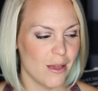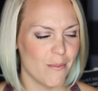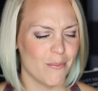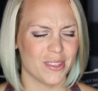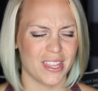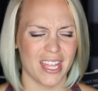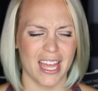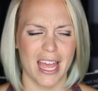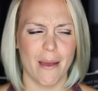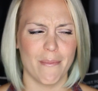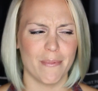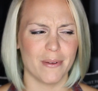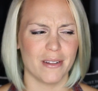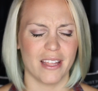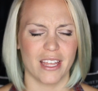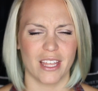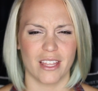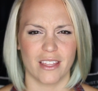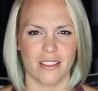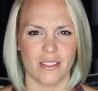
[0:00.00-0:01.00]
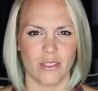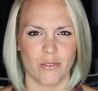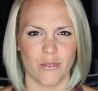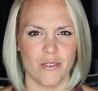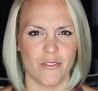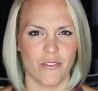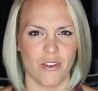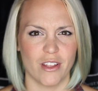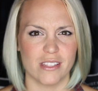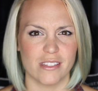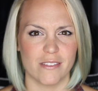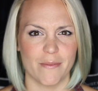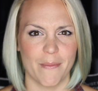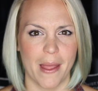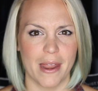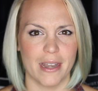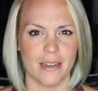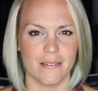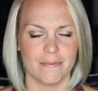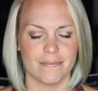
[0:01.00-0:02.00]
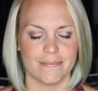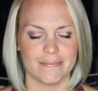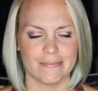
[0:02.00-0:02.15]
But that happened to like three friends of mine.